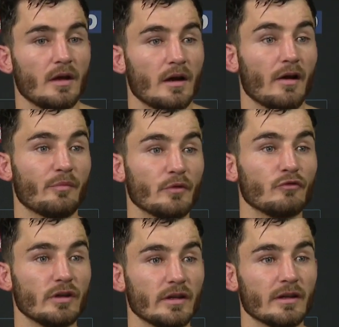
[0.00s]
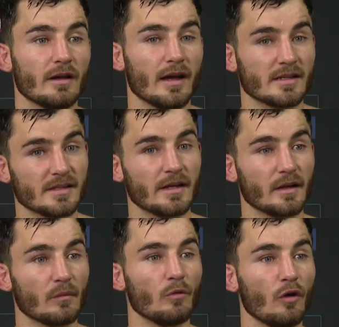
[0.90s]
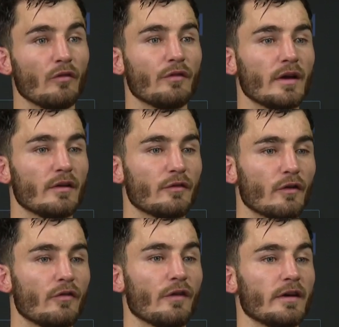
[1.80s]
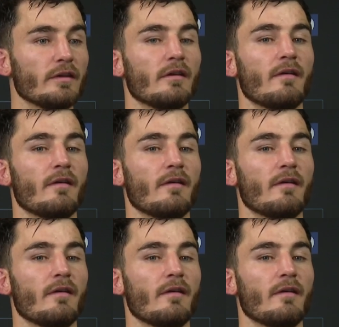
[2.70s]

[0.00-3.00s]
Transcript: I've been really excited and motivated for a fight.